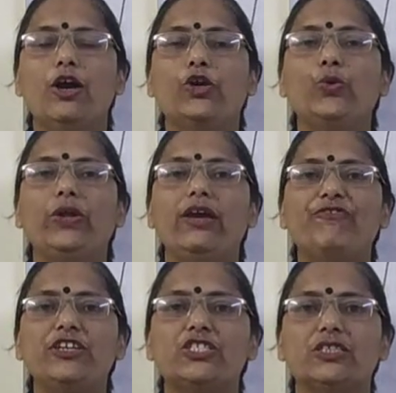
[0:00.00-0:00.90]

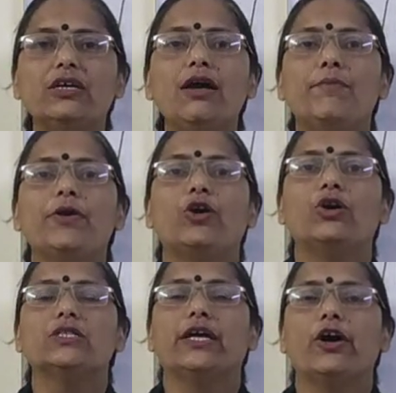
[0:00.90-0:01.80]
unique feature?
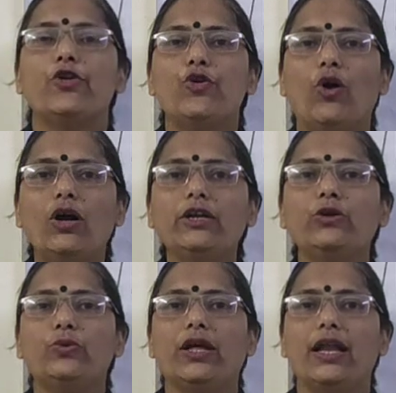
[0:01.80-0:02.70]
Because they are not
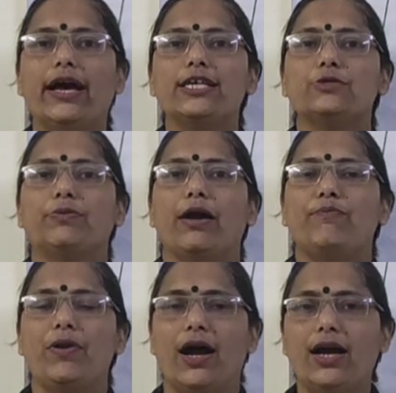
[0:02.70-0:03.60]
utilized by
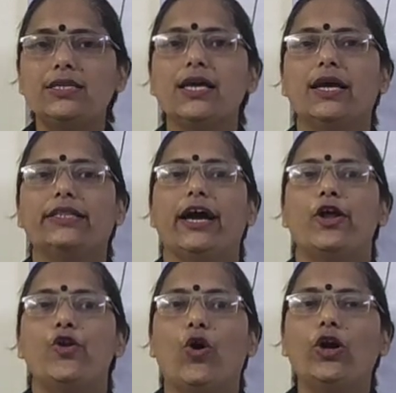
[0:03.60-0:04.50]
plants, they
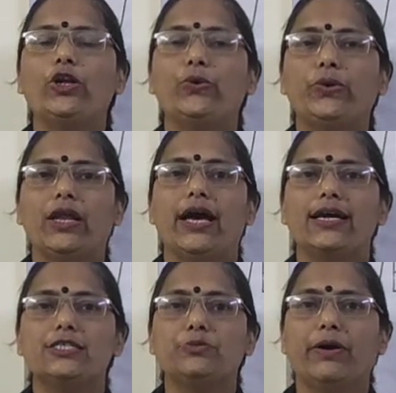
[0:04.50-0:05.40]
are not
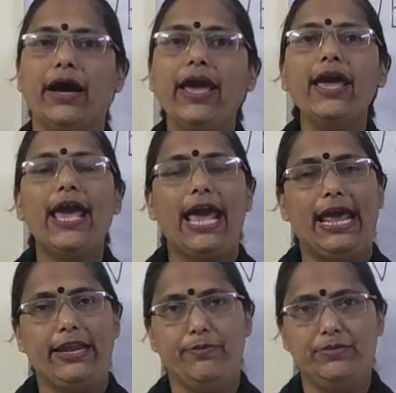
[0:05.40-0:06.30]
utilized by
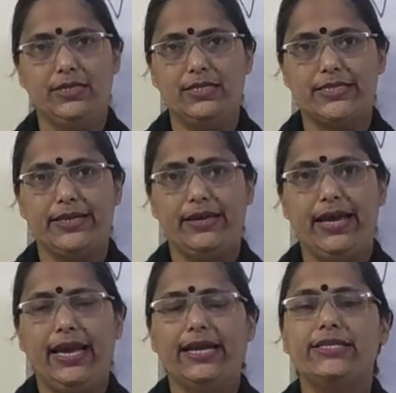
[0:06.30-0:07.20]
animals.
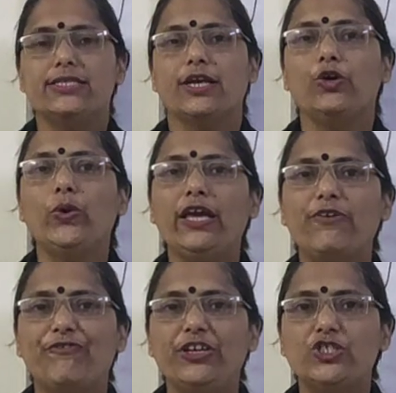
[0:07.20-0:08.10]
It is a
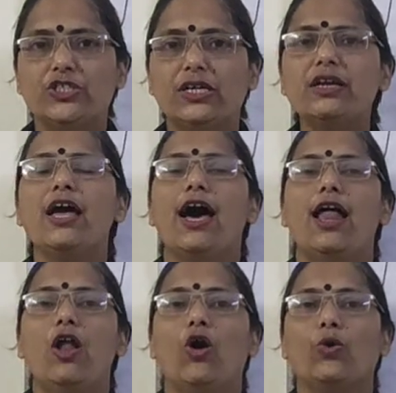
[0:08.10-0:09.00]
unique feature
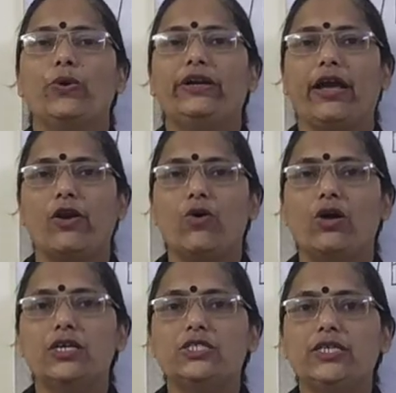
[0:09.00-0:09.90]
along with
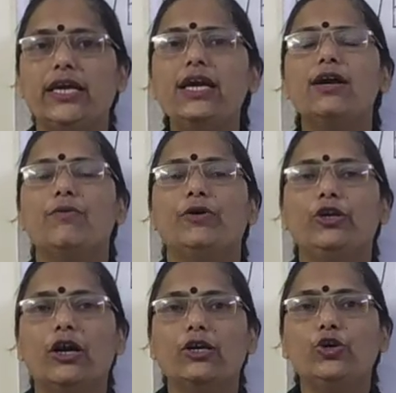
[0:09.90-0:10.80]
technology,
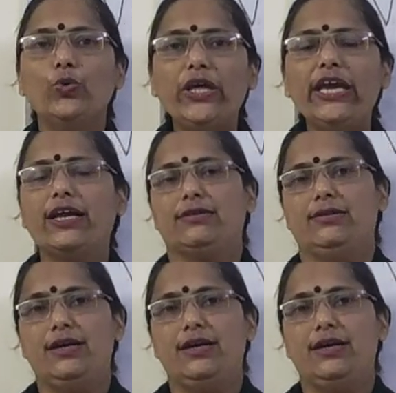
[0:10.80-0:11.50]
unique